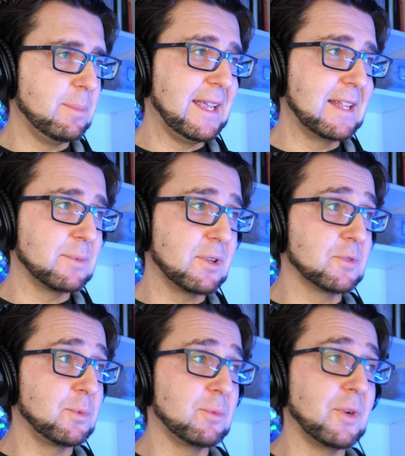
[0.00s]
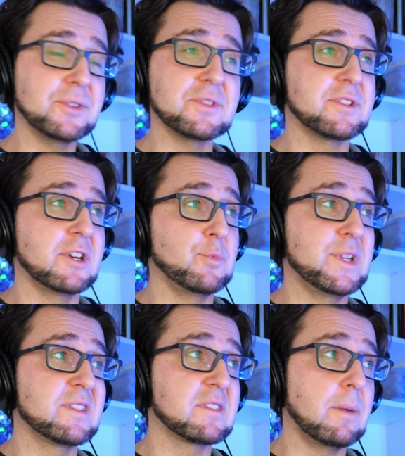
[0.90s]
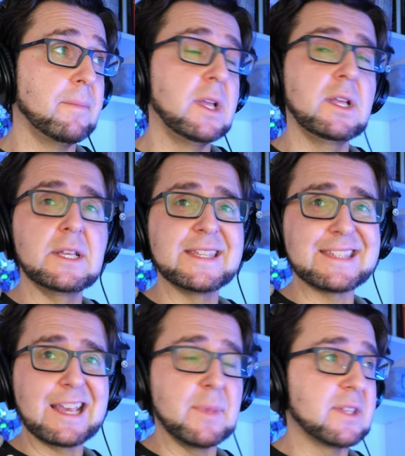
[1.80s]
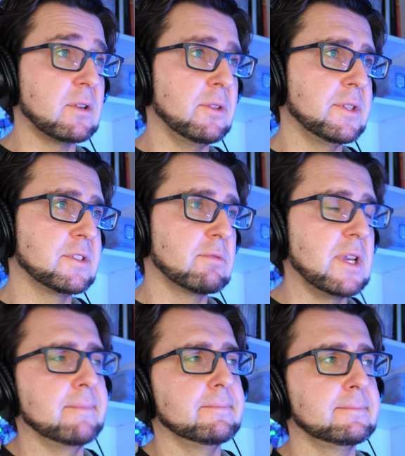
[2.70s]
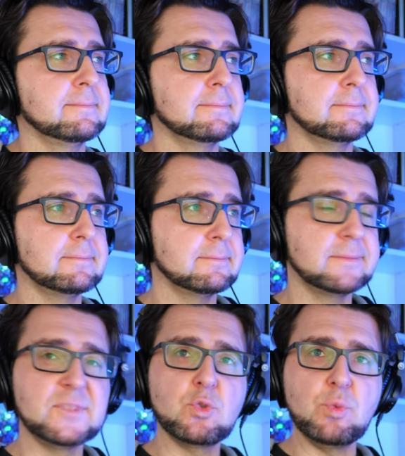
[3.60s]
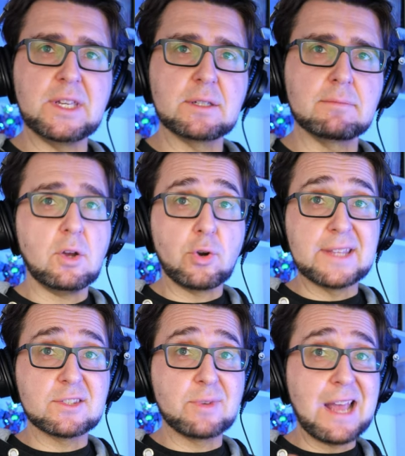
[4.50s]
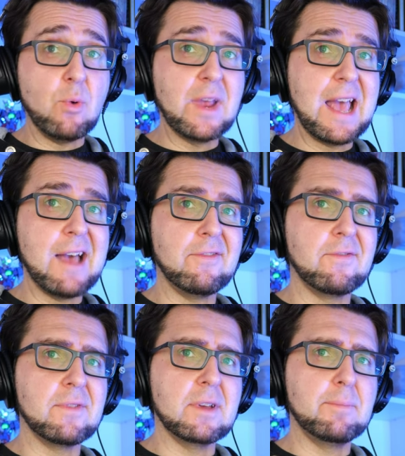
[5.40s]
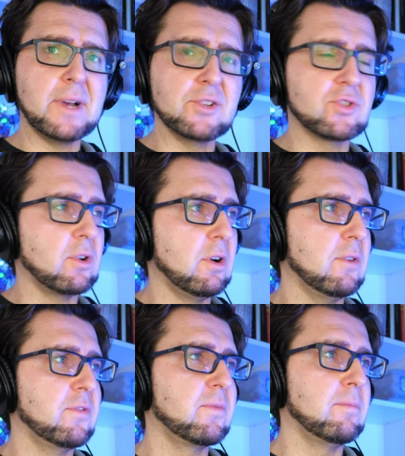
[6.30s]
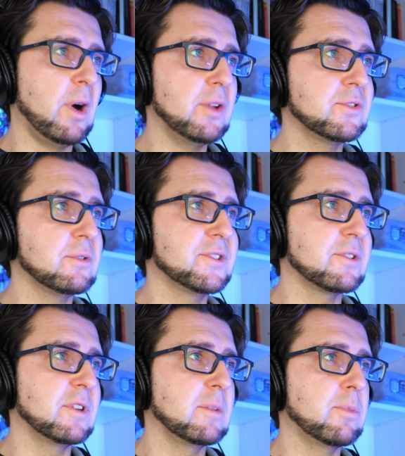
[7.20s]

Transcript: begins because we want to start with some segments on the screen. Sweet. All right, so now we have a bunch of modules already